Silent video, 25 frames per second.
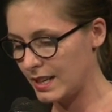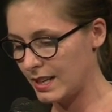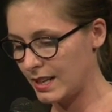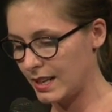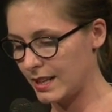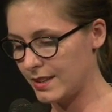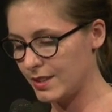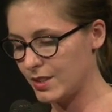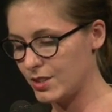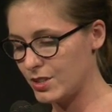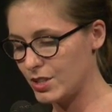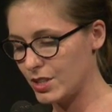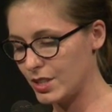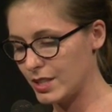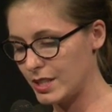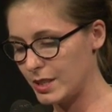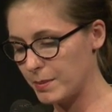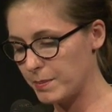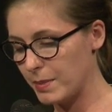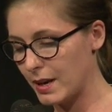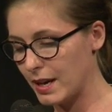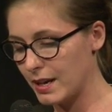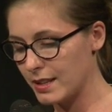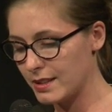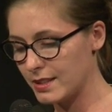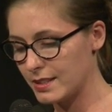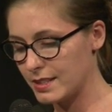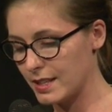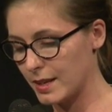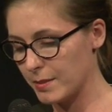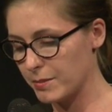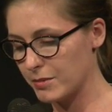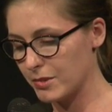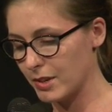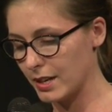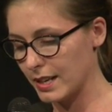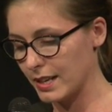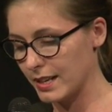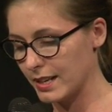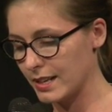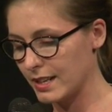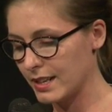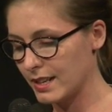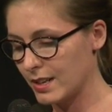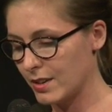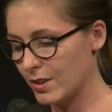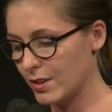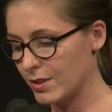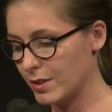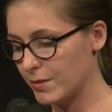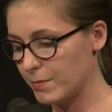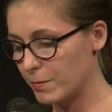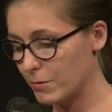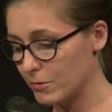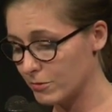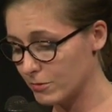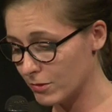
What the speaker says: and the dirty bathtub ring on the